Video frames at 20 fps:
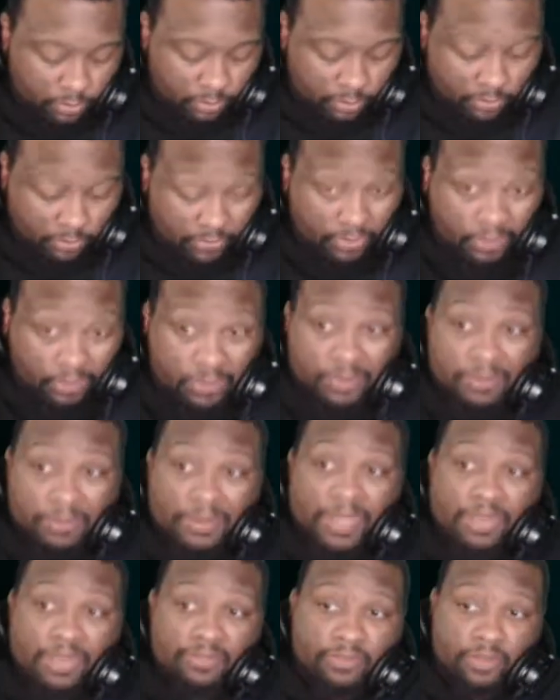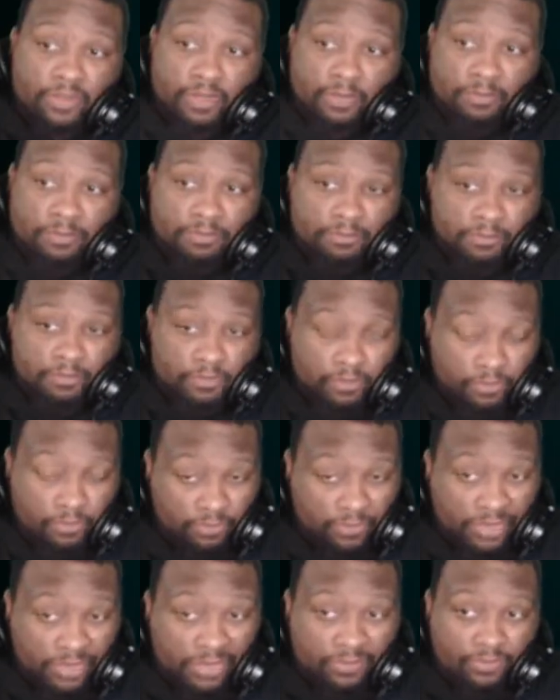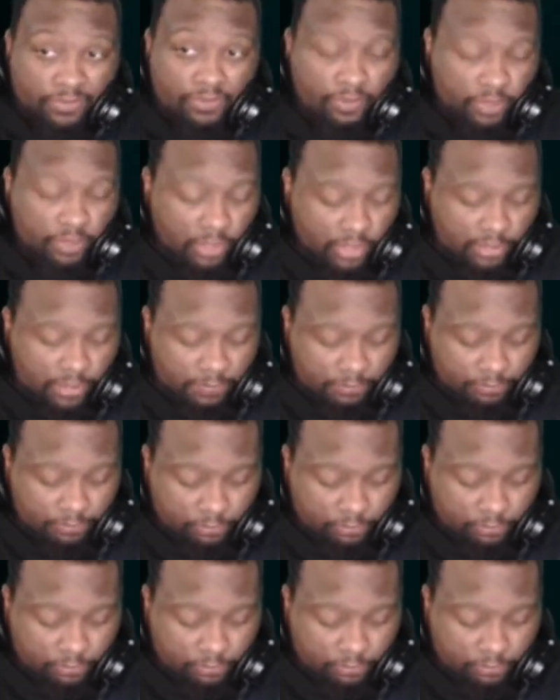So uh, that's um two shots. Um.